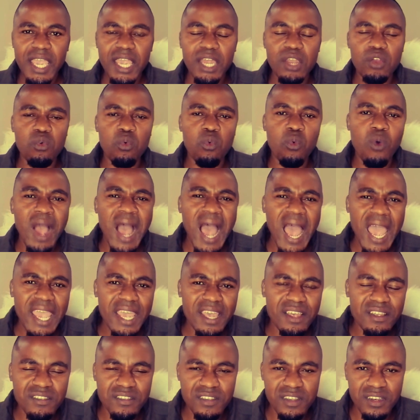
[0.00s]
And
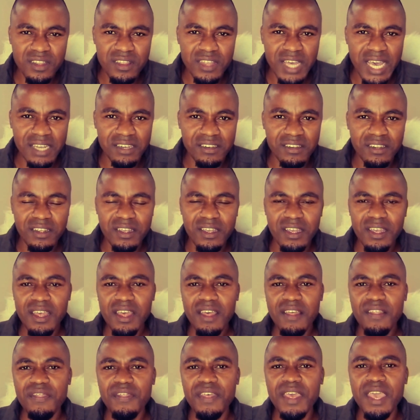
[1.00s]
why is it that
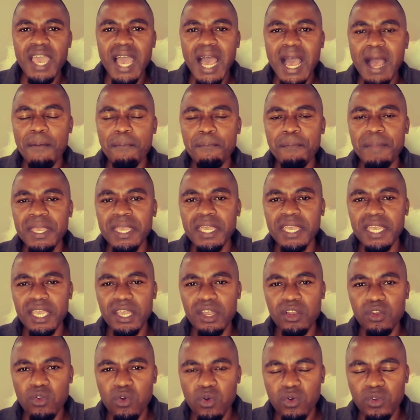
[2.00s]
they are being
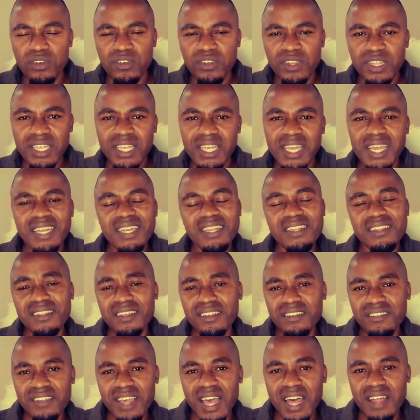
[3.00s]
ignored? Yet
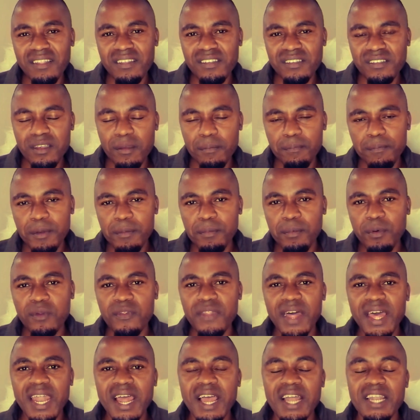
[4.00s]
these are the same
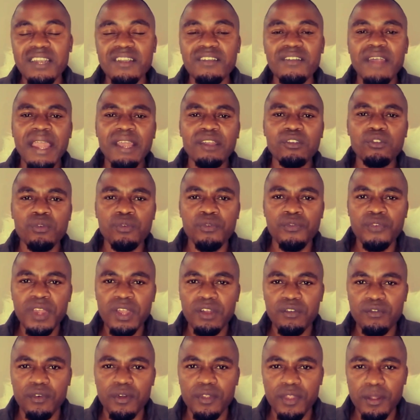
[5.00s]
people that are trying to
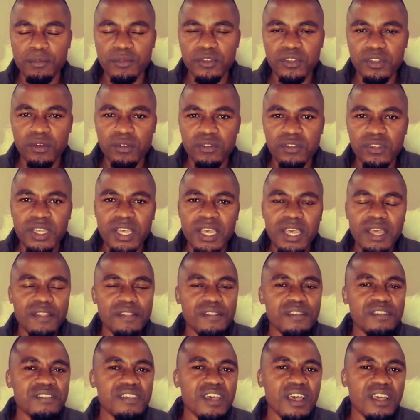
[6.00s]
fend for themselves.
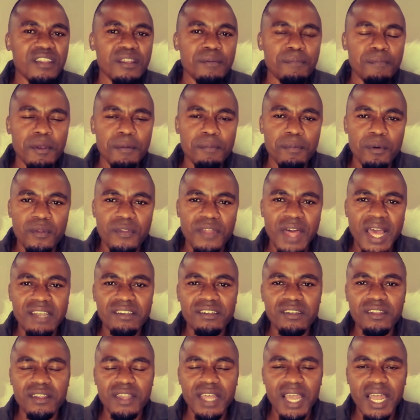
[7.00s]
These are the people
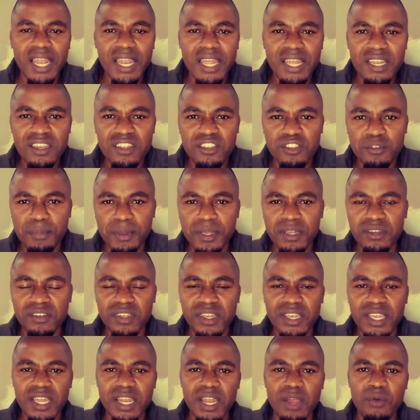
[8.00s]
that their land is being
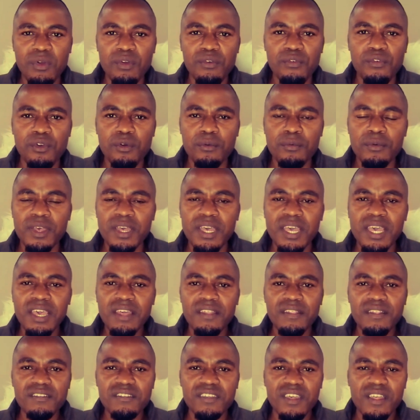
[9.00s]
taken away from.
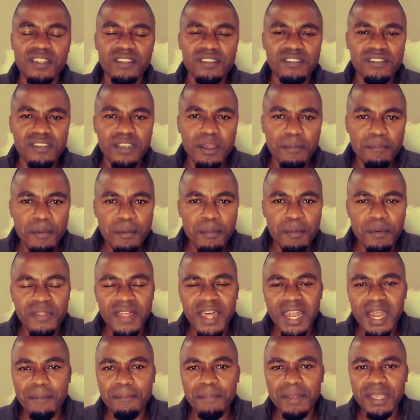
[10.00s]
These are the same people
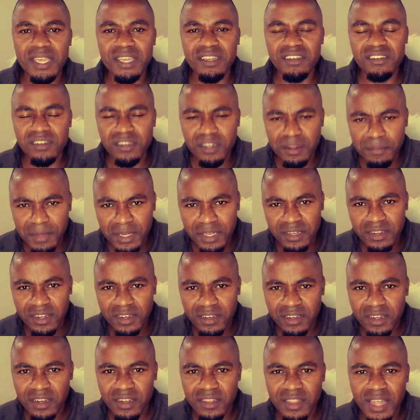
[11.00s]
that are being
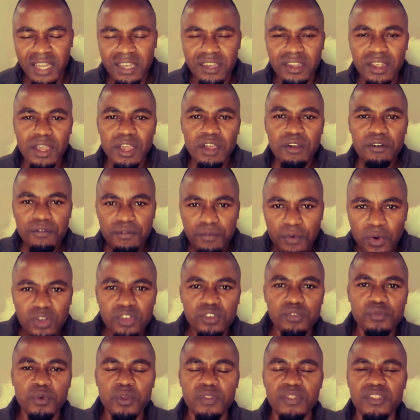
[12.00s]
intimidated that
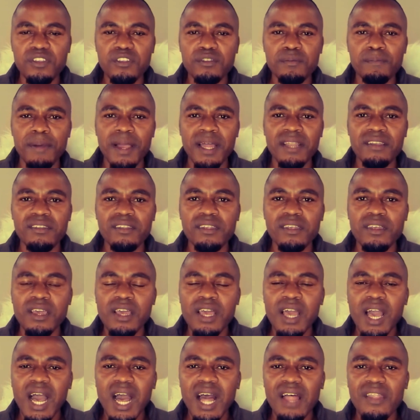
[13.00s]
vote for this party,
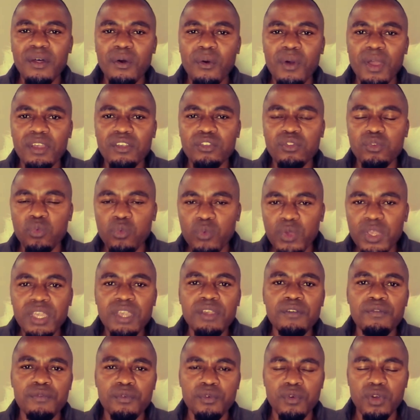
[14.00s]
otherwise
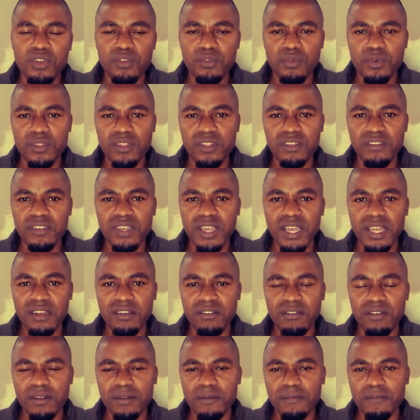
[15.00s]
we fought for this
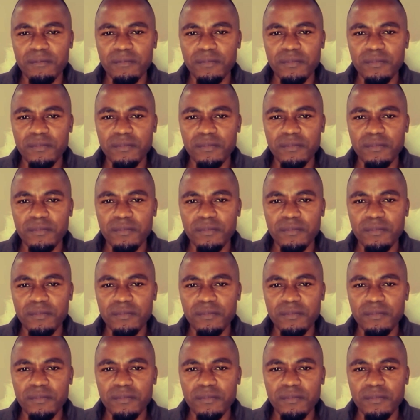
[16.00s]
country.